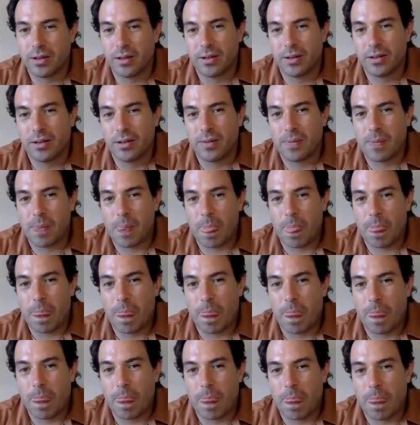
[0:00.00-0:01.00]

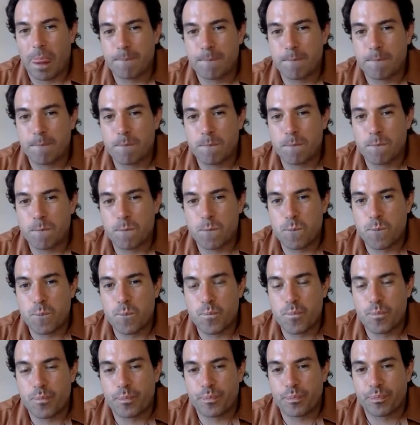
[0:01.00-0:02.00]

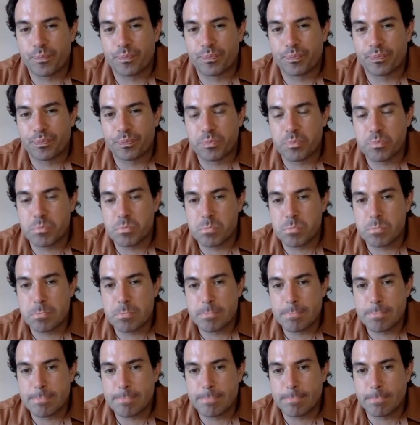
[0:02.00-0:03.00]

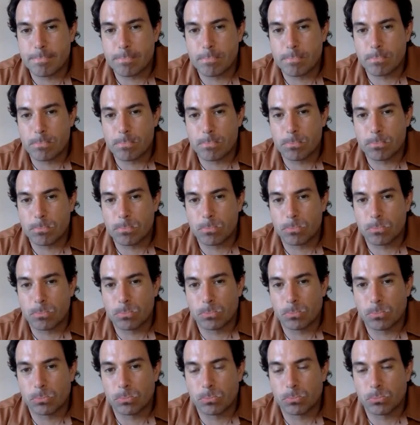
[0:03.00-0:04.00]

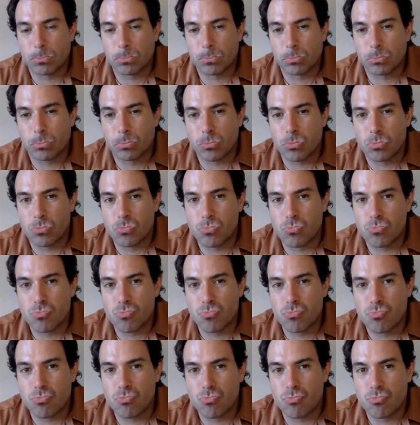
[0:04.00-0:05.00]

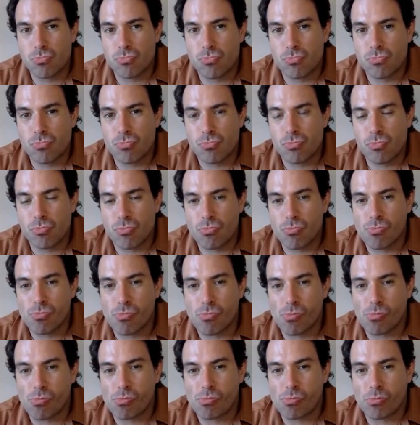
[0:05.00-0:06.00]

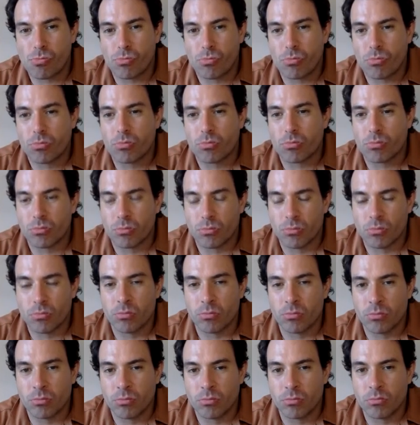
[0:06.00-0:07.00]

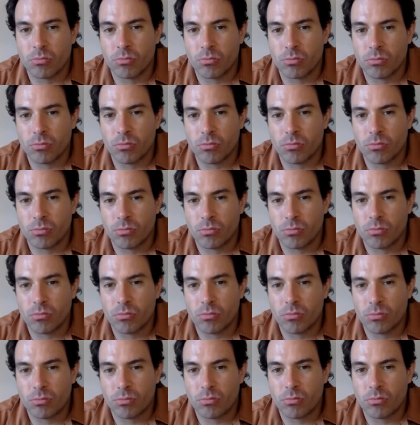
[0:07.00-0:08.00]
This person isn't speaking.